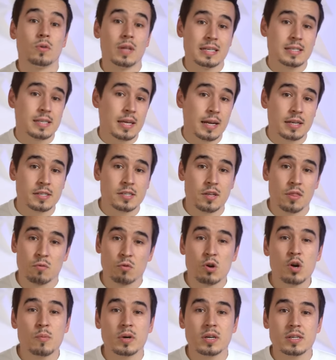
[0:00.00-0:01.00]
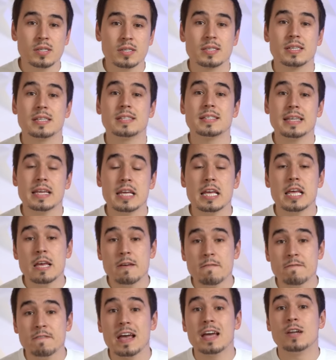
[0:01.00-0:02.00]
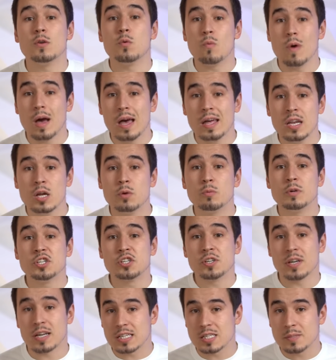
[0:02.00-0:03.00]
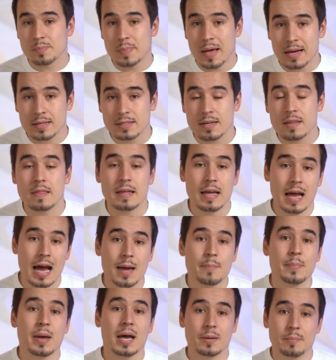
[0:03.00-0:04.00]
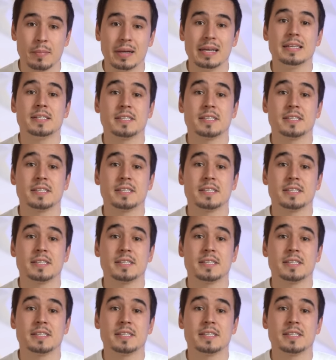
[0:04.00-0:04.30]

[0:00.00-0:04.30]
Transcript: let's get into the rumors to see if and when we should expect the iPad Mini